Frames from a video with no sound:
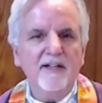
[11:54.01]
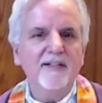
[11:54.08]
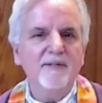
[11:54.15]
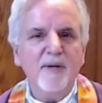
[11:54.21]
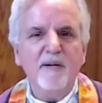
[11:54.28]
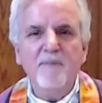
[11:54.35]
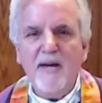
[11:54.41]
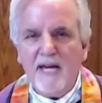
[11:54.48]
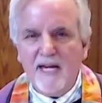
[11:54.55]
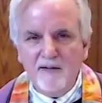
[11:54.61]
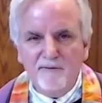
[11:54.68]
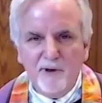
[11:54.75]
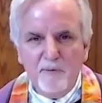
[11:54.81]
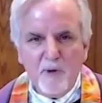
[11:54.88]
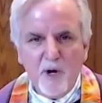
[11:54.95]
And there's been
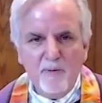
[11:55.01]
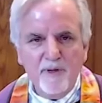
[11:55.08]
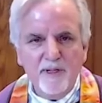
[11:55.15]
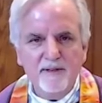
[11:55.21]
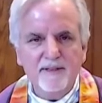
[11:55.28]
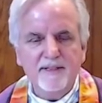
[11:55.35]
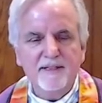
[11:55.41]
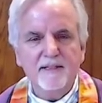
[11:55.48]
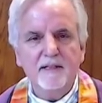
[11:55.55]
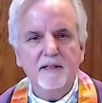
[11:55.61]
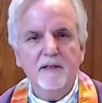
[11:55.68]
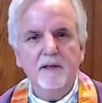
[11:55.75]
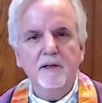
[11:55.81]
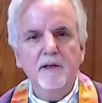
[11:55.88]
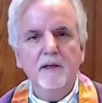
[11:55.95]
painful
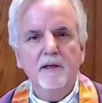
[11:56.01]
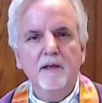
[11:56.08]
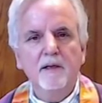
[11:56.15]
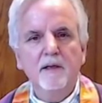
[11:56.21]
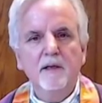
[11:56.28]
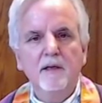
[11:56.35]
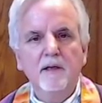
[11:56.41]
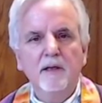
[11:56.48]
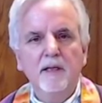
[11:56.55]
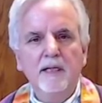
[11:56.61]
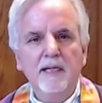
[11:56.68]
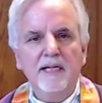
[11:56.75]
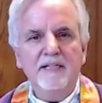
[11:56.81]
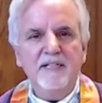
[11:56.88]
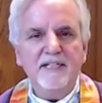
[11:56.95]
moments
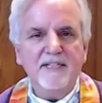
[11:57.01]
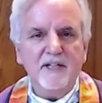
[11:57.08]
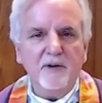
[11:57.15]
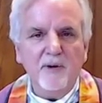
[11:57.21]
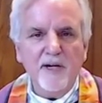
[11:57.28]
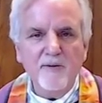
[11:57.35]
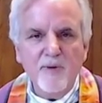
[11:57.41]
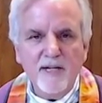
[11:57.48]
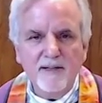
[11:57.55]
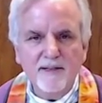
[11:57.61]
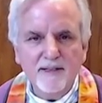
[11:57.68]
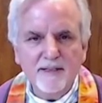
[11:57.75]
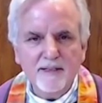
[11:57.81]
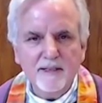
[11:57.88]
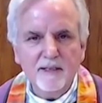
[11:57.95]
and
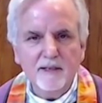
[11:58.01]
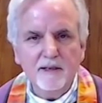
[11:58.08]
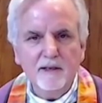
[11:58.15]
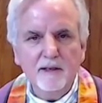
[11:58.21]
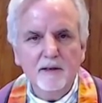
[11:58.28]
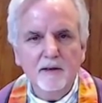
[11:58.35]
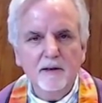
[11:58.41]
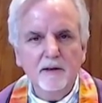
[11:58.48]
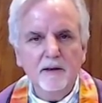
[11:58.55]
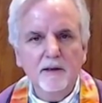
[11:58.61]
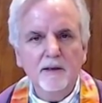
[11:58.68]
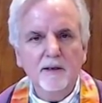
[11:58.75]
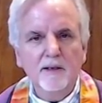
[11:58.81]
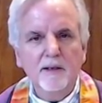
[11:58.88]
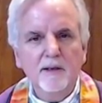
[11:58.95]
disagreements,
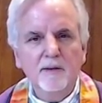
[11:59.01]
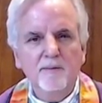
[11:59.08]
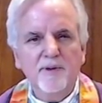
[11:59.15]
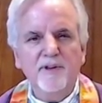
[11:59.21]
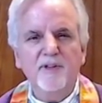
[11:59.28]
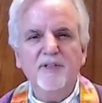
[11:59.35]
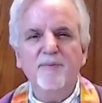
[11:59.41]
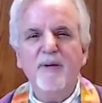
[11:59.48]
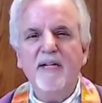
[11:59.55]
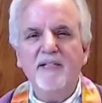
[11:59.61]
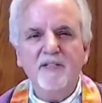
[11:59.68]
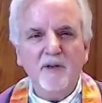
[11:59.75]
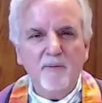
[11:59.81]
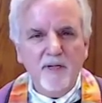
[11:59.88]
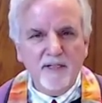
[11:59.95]
but there's
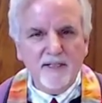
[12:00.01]
been